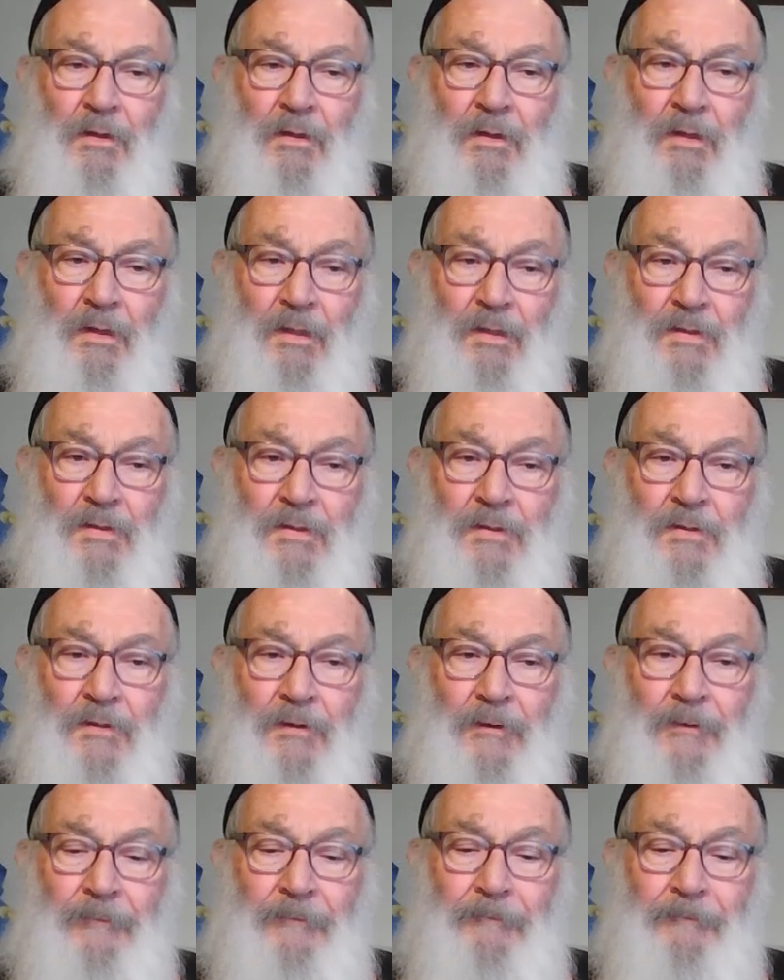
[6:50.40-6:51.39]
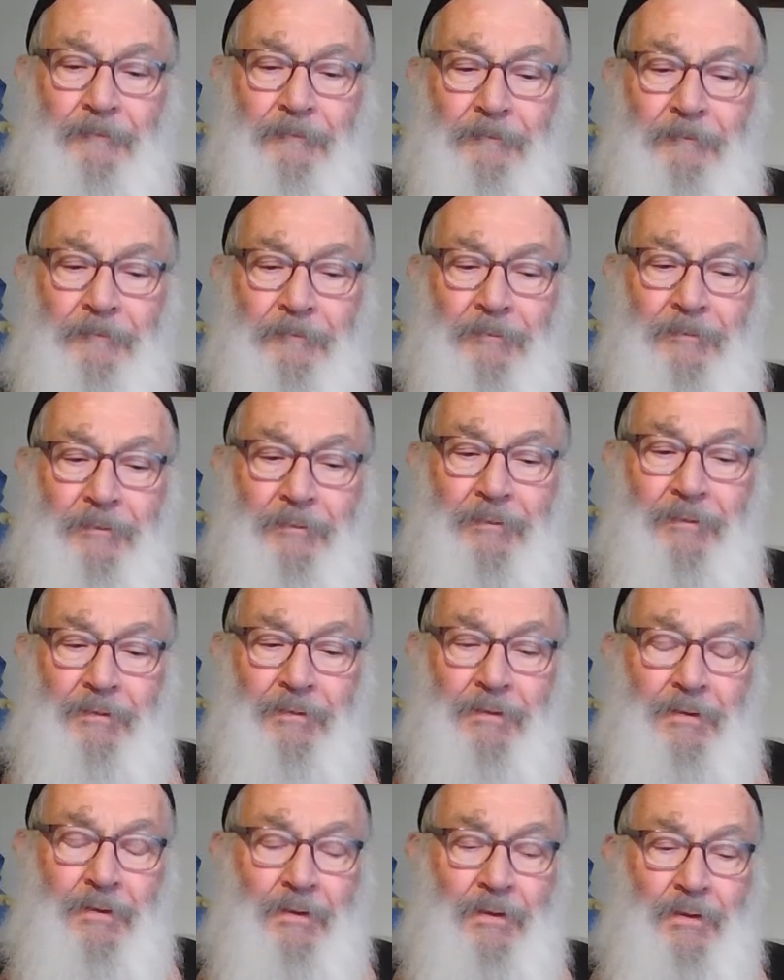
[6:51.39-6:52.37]
Yes,
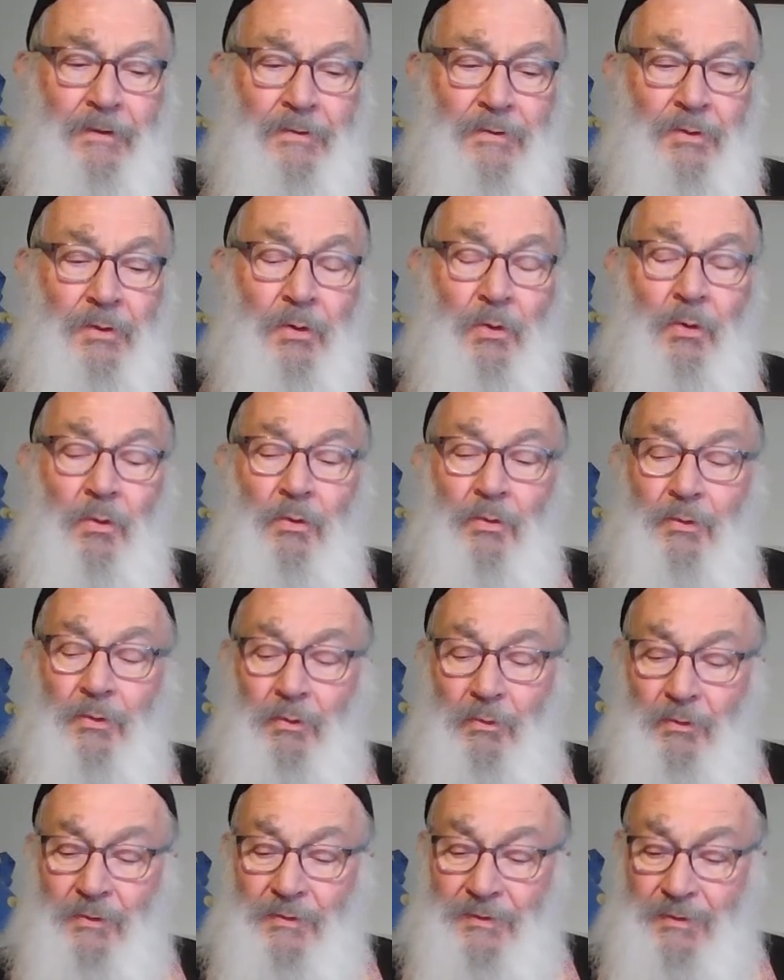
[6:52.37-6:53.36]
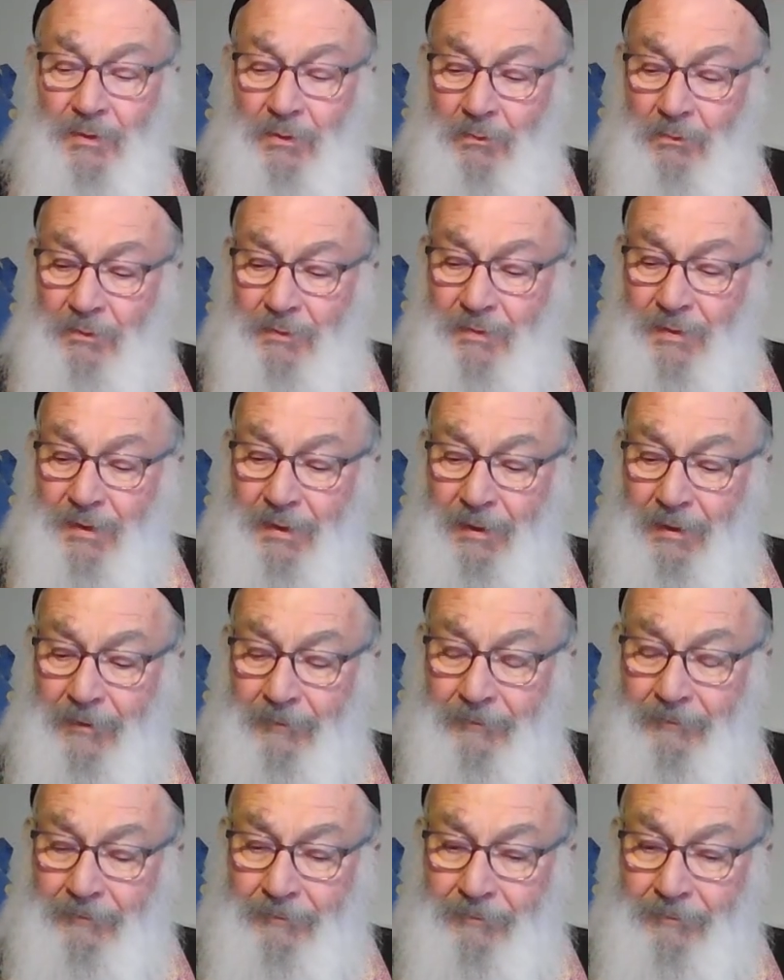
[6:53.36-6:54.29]
it's called All Souls Day.